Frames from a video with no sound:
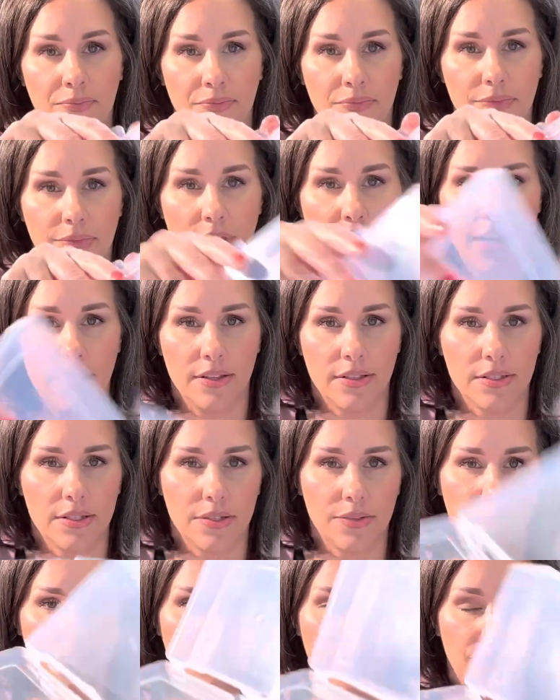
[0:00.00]

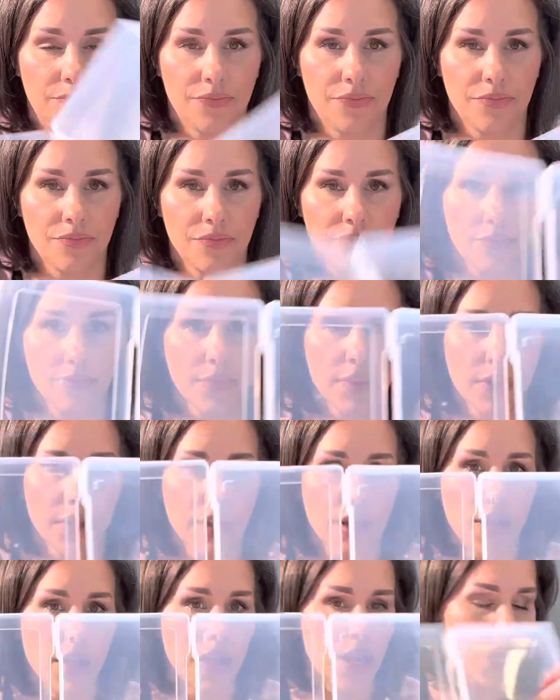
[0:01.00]
things,
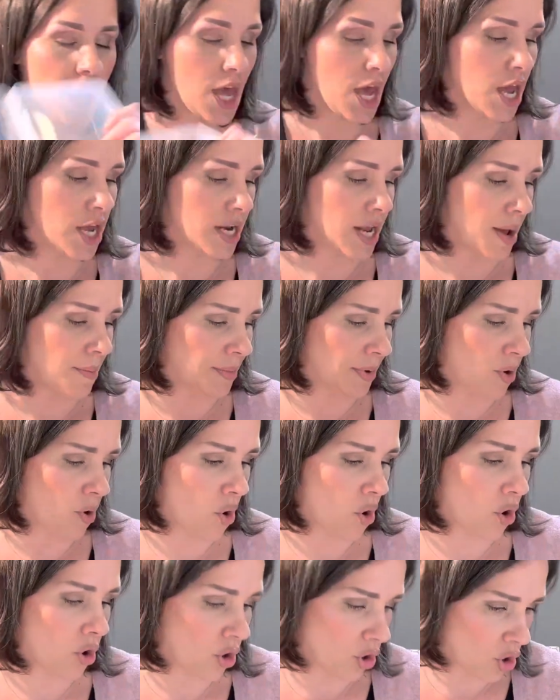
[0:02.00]
and
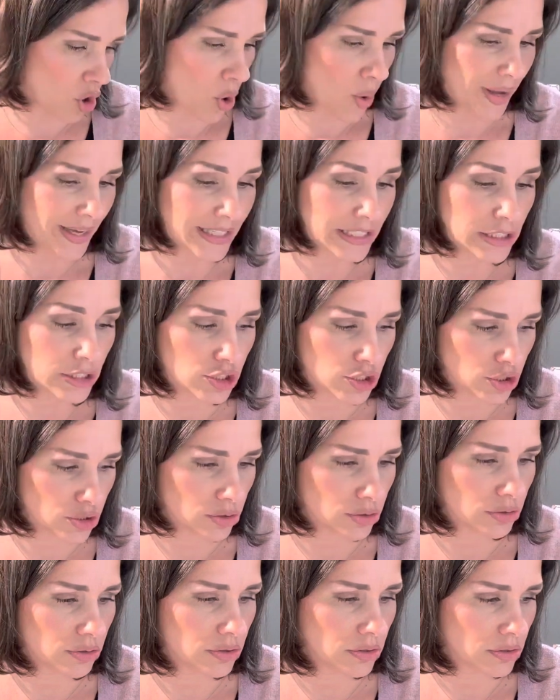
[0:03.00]
I'm going
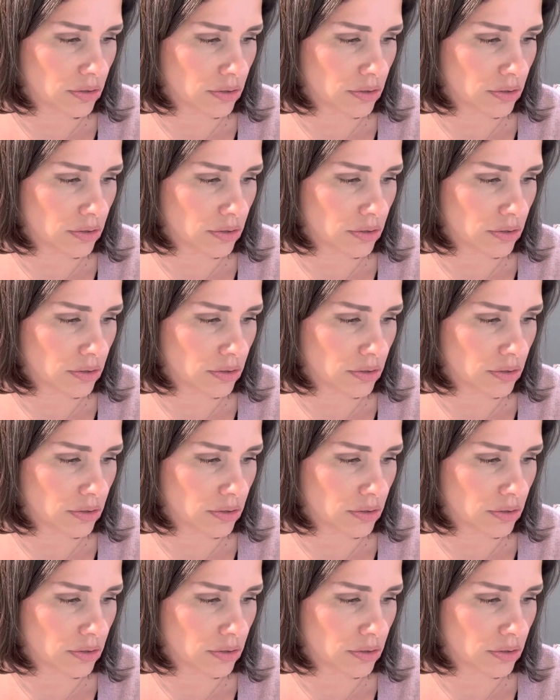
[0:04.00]
to